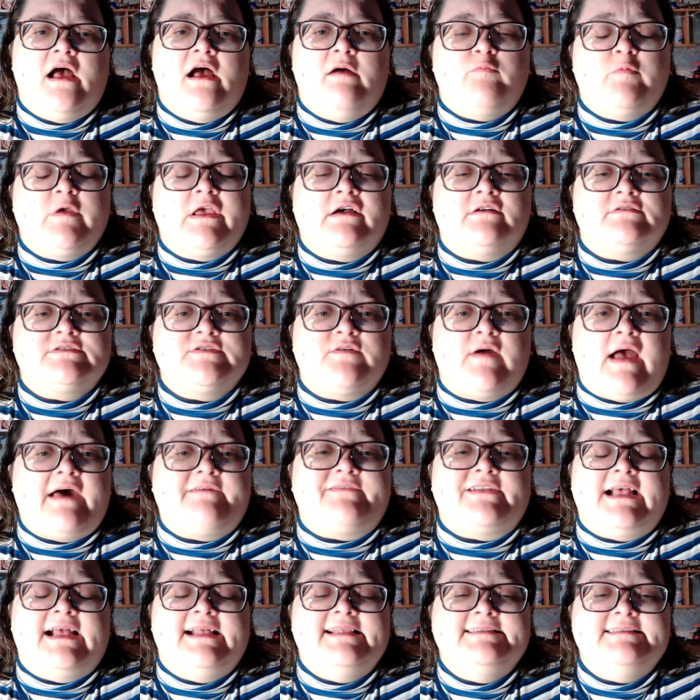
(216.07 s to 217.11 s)
We also have
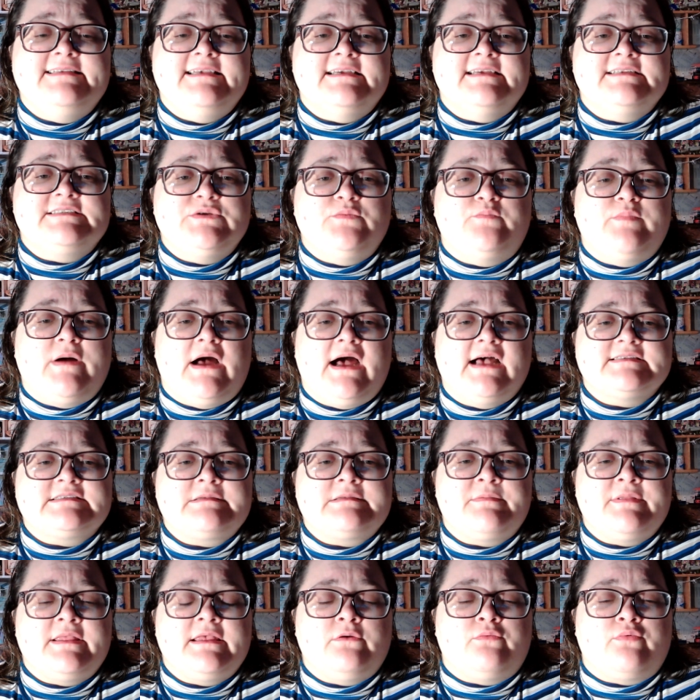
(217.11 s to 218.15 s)
an idea to
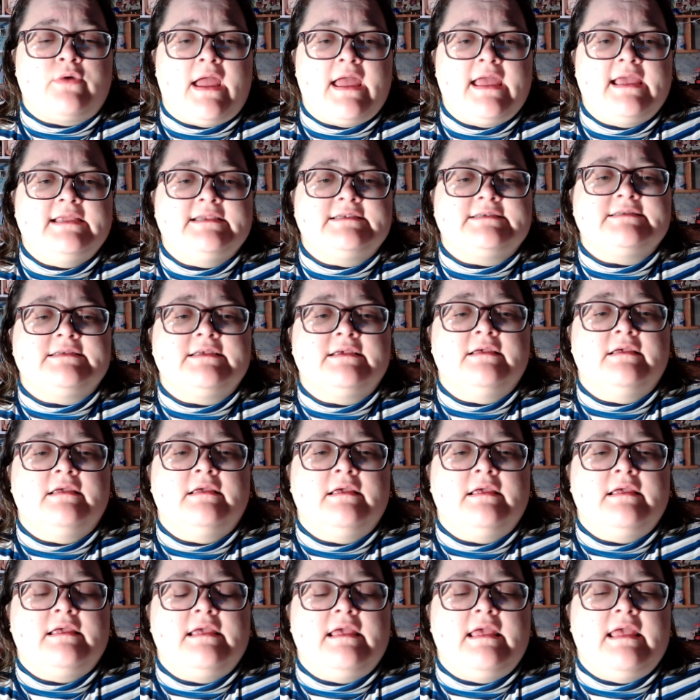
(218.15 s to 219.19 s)
possibly write
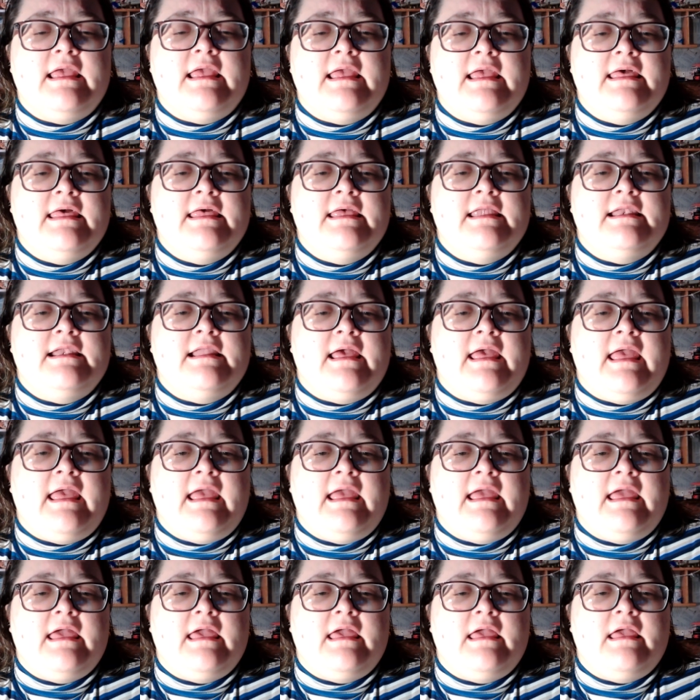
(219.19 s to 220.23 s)
have
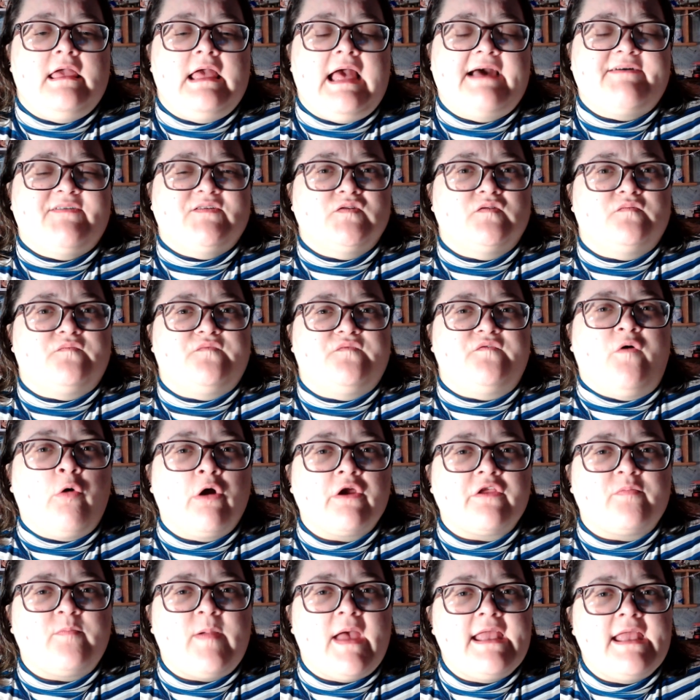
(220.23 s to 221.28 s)
a
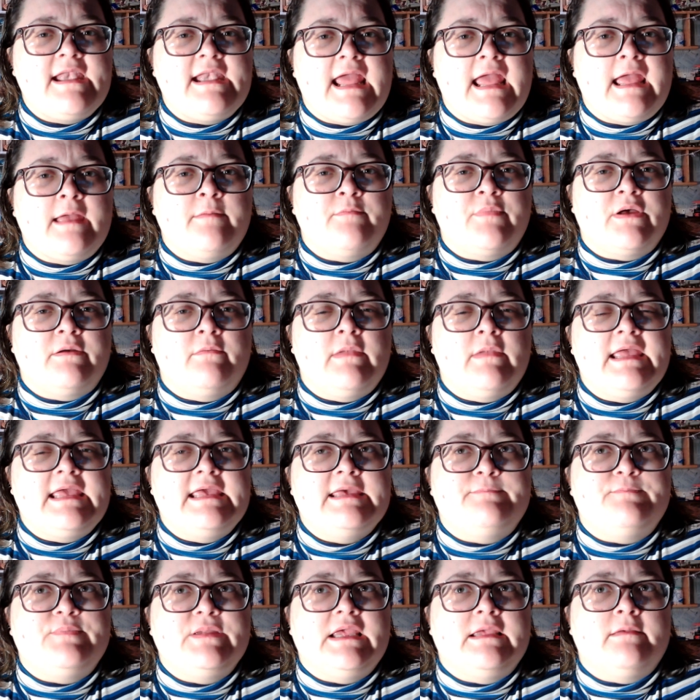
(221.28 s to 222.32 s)
4th pen name, but
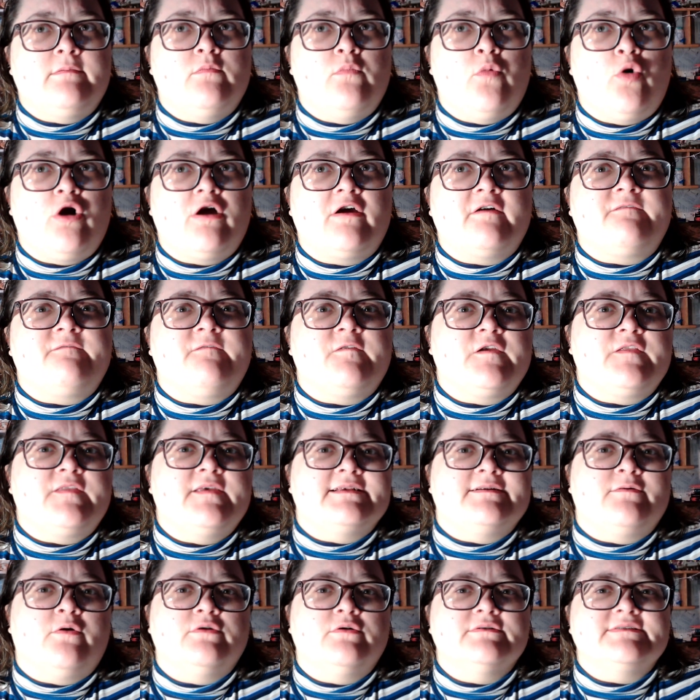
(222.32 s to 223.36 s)
it be more for the
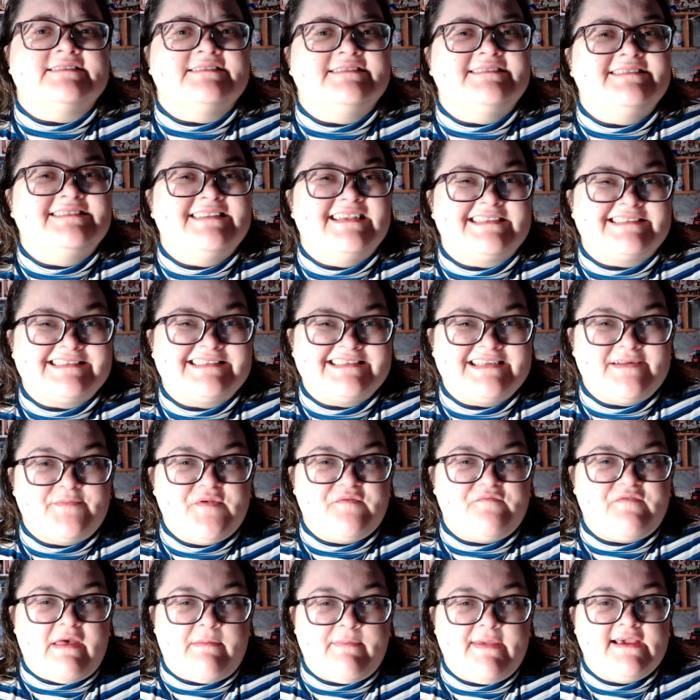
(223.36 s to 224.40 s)
whole system,
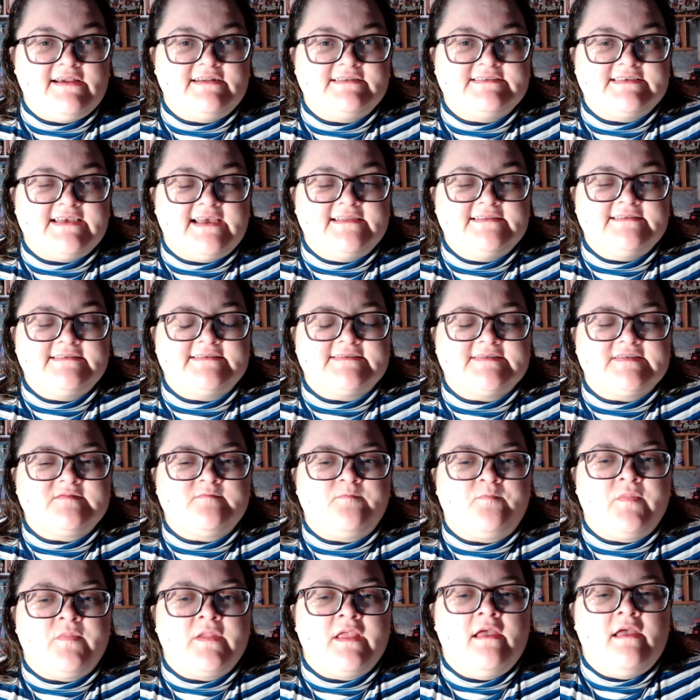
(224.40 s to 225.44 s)
if that makes sense.
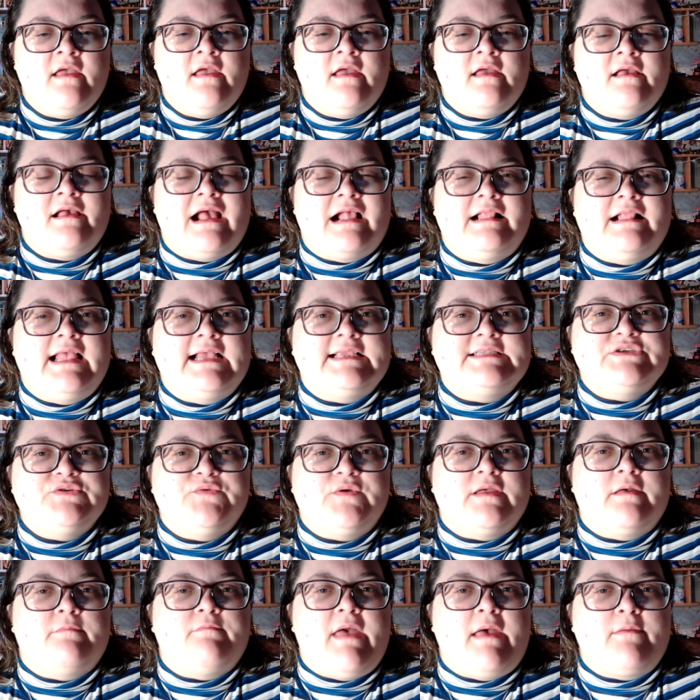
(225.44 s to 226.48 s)
Kind of like
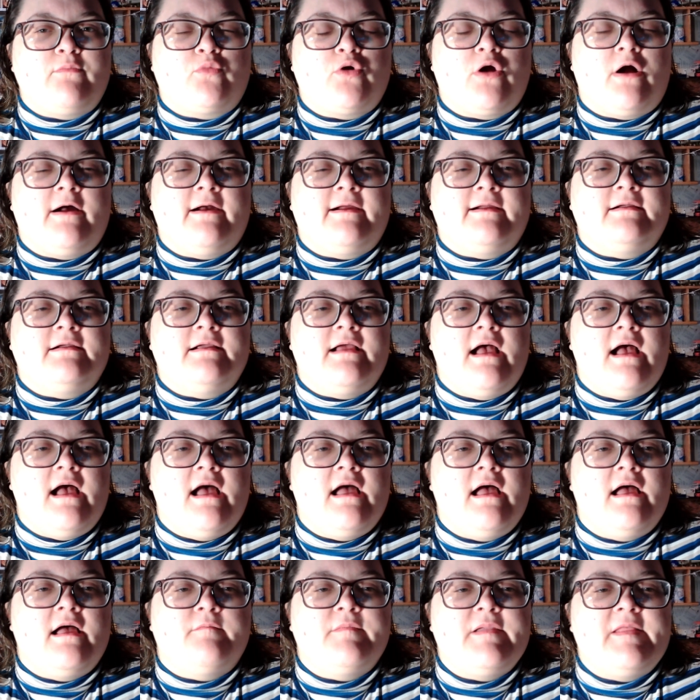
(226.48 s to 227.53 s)
doing a memoir.
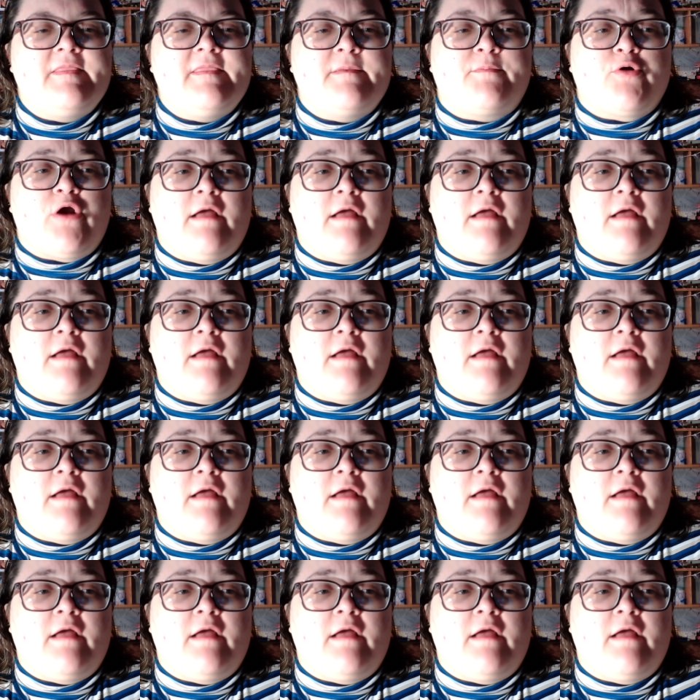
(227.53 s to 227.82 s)
And